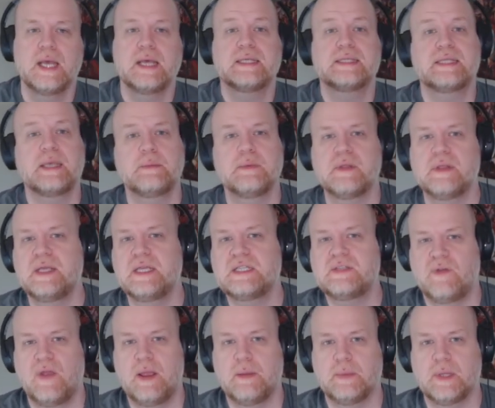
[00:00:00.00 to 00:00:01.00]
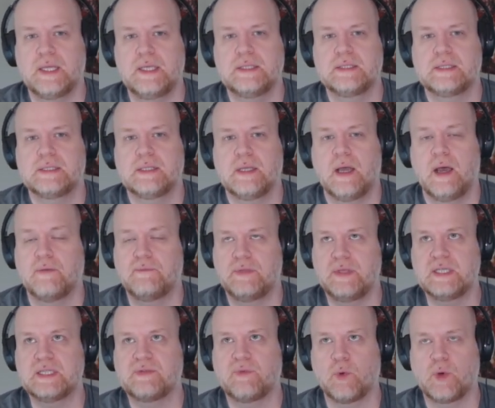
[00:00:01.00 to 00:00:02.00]
Some of these families, of
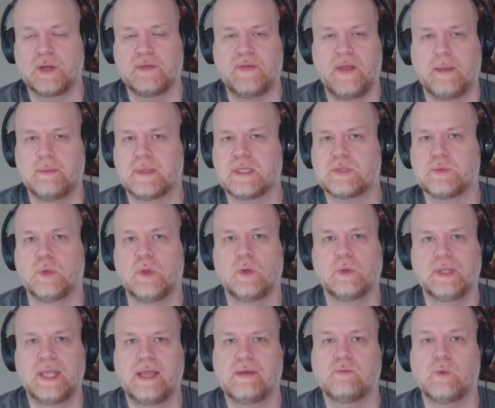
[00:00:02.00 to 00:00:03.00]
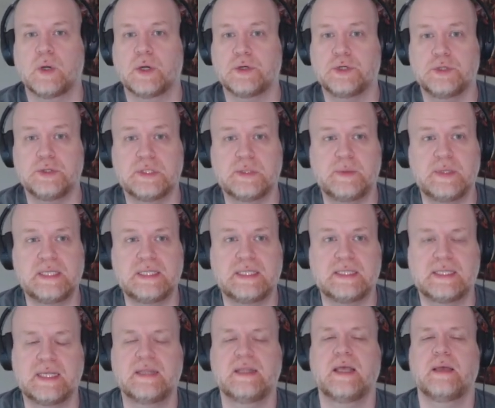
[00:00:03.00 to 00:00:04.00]
these 40 families, will only have 1 or 2
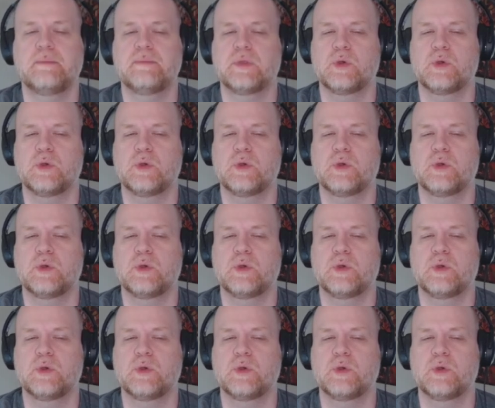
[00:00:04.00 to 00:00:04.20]
species in them.